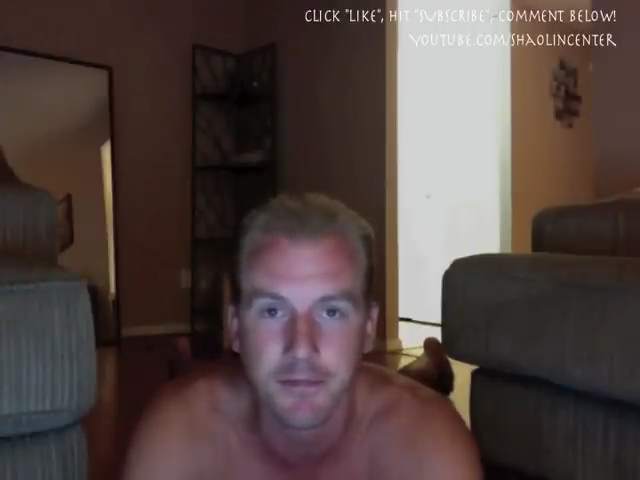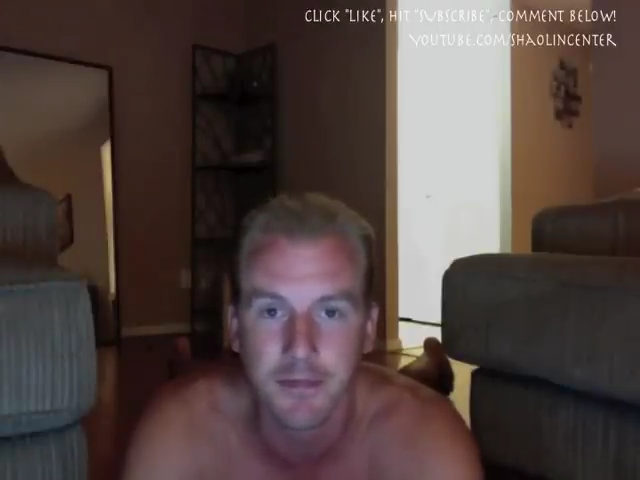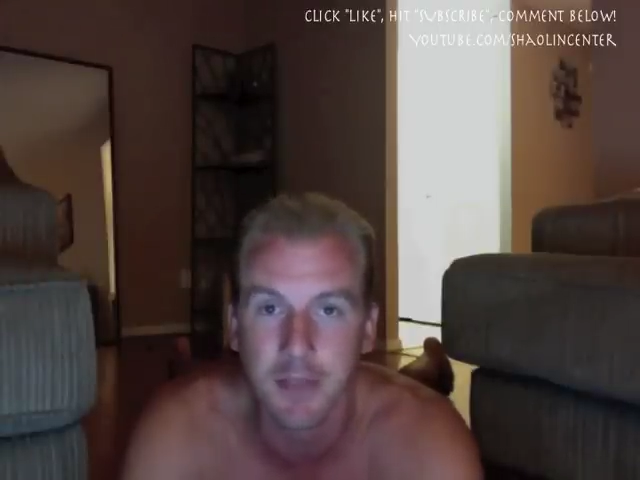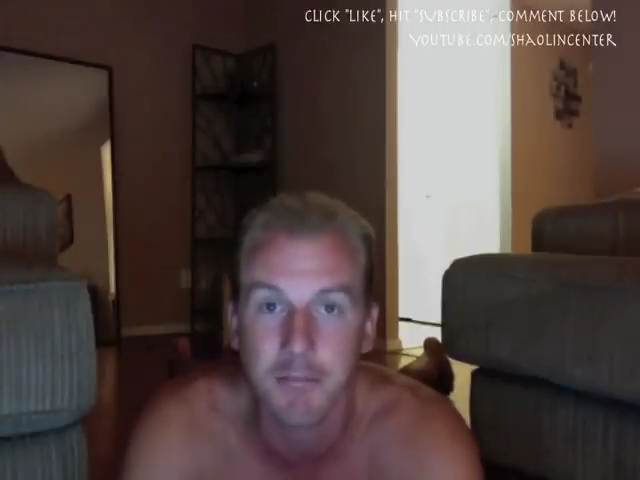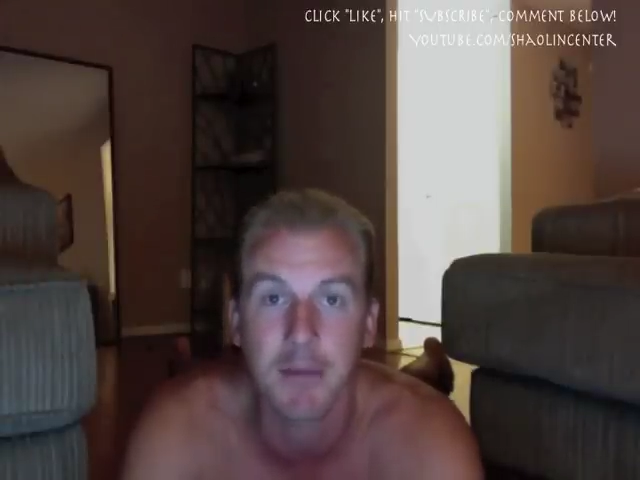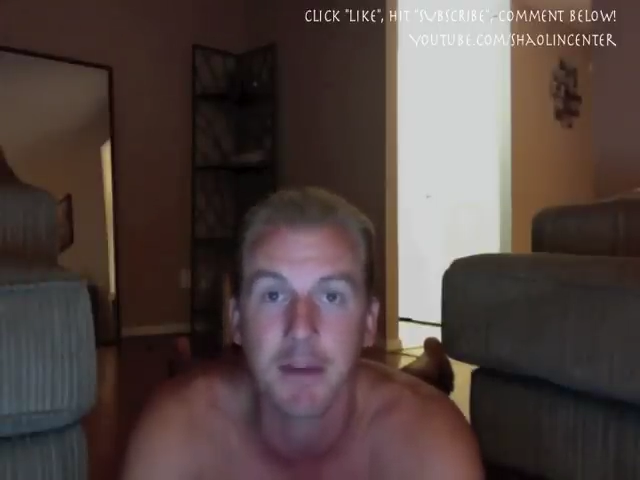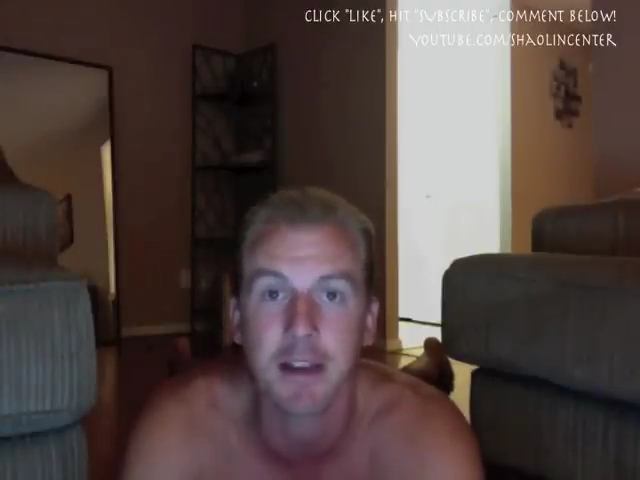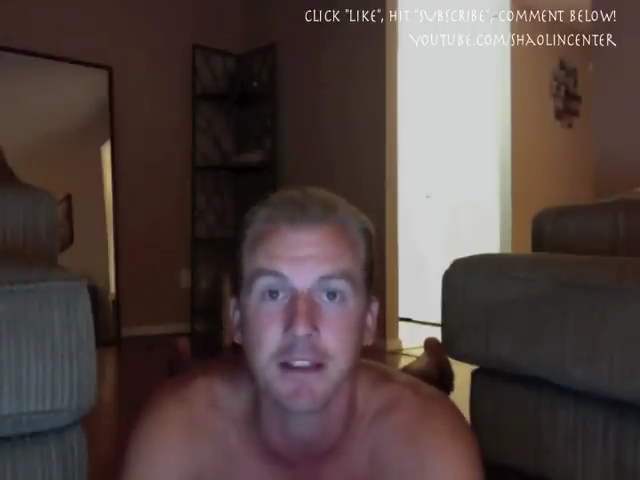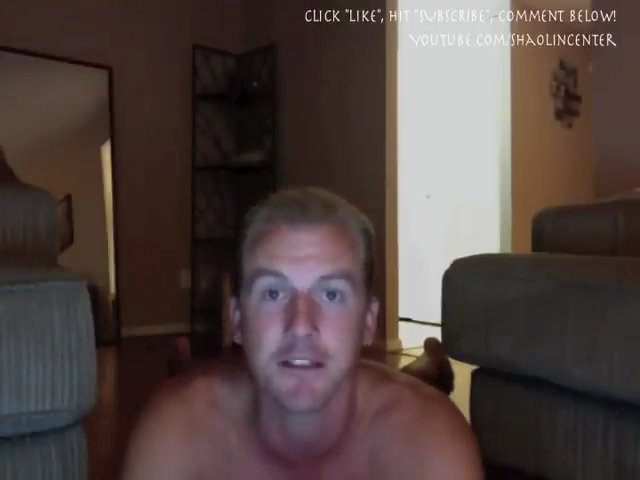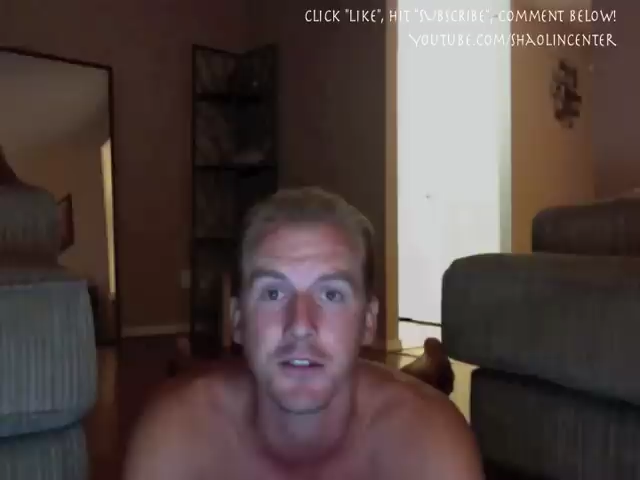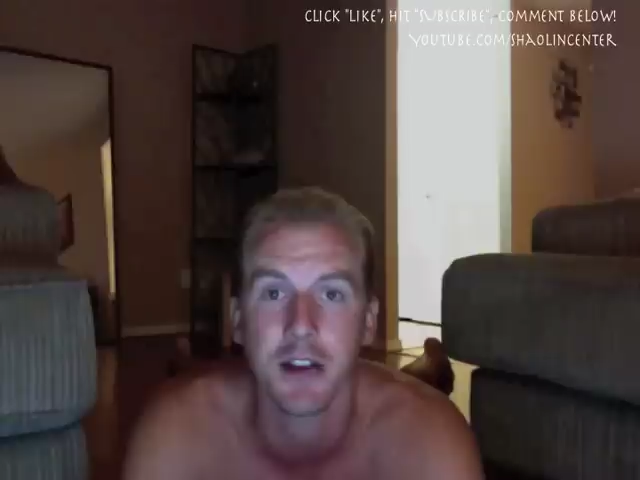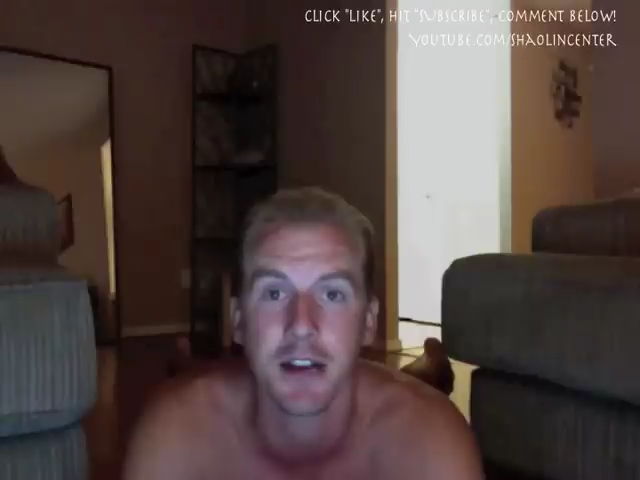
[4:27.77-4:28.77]
Maybe it's
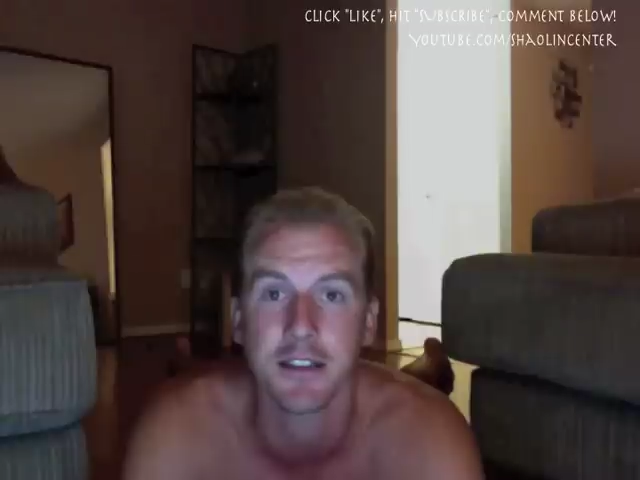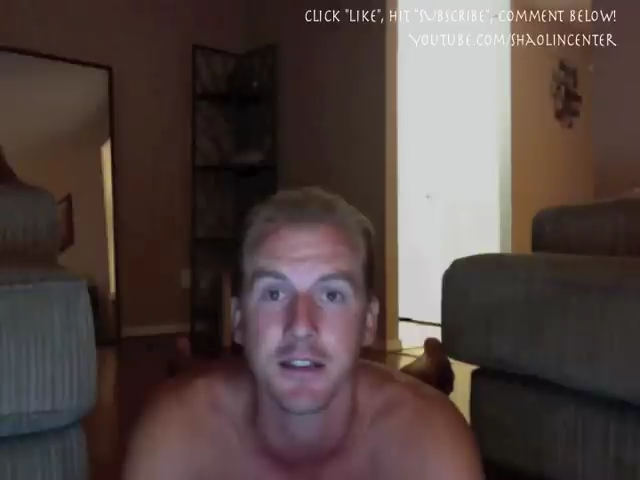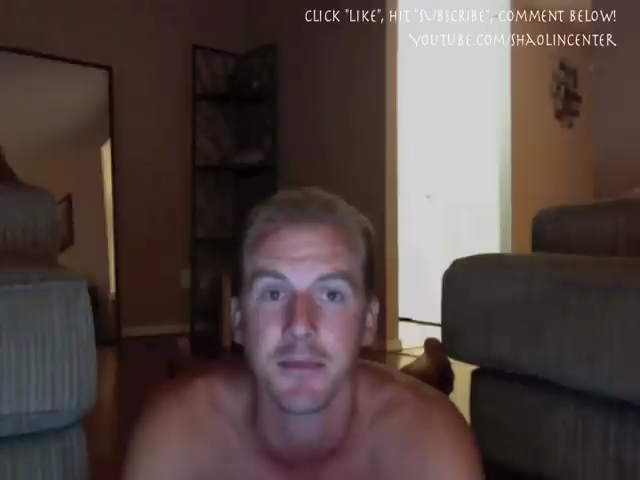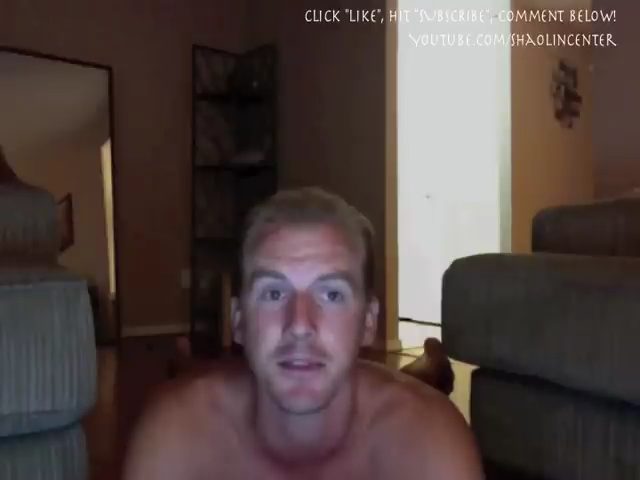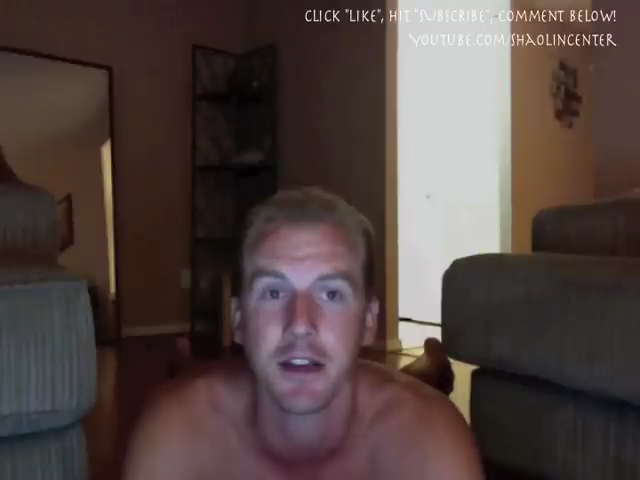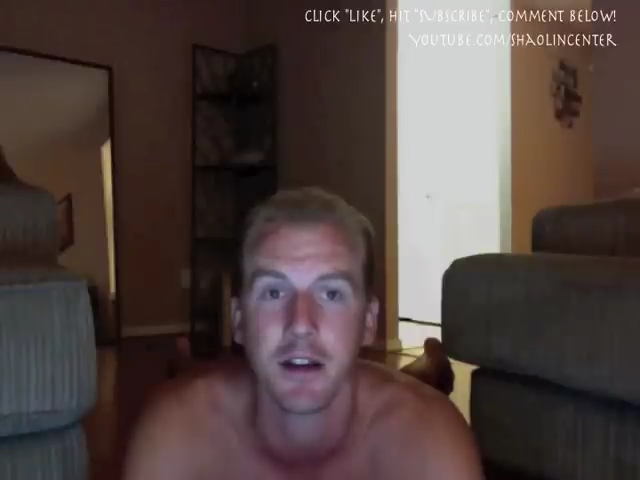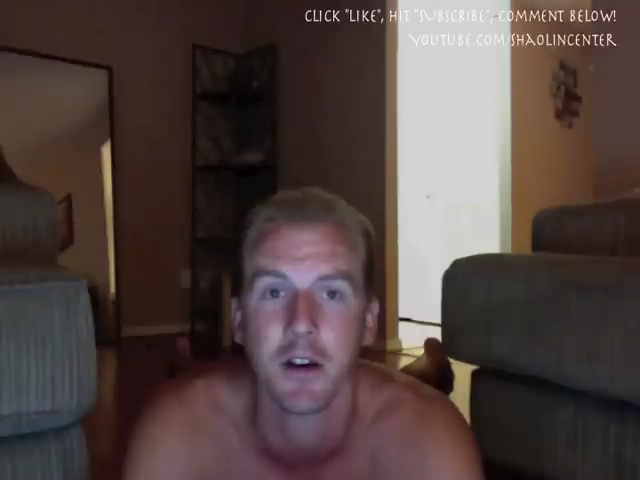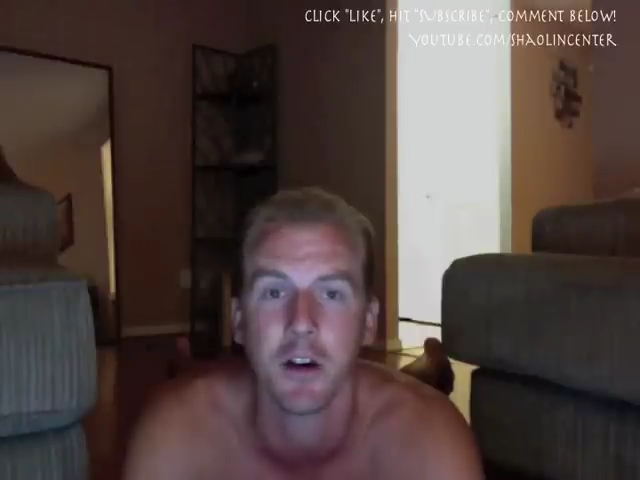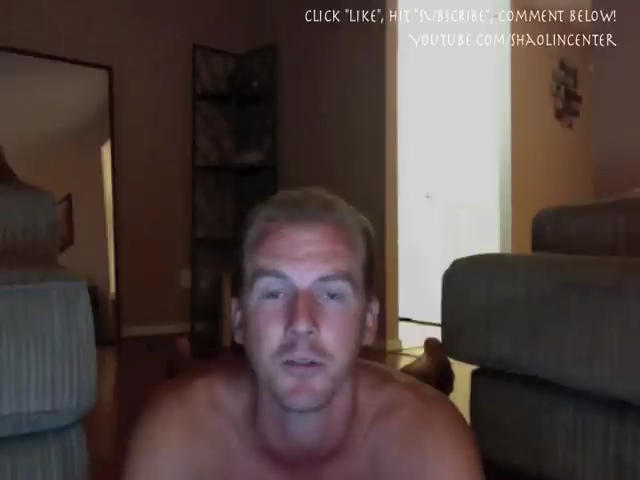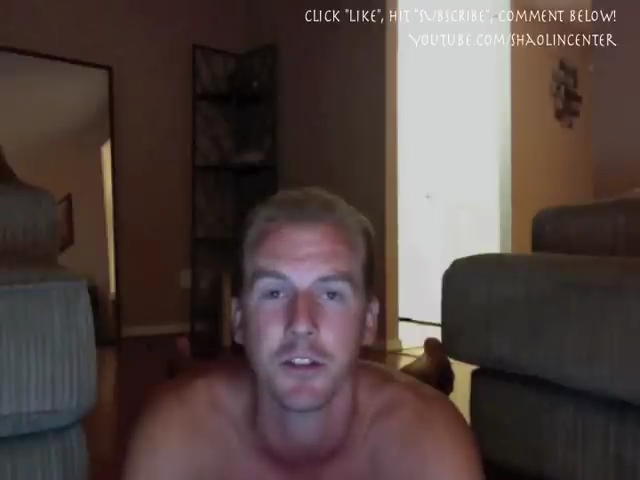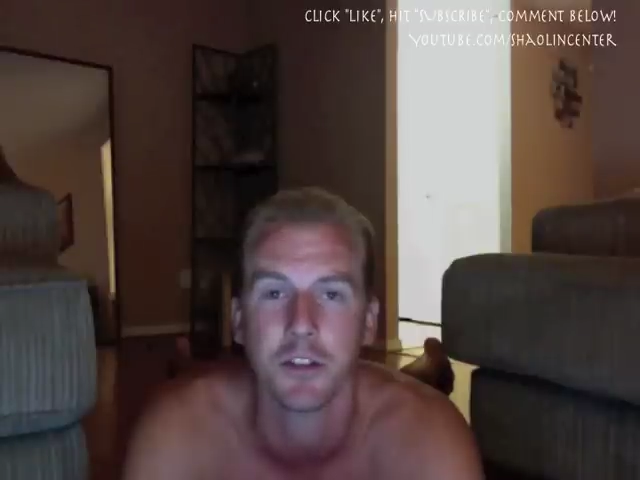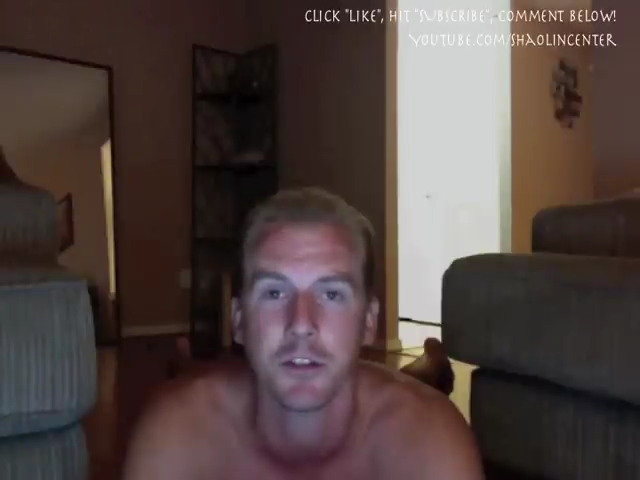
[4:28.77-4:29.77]
you got something at home that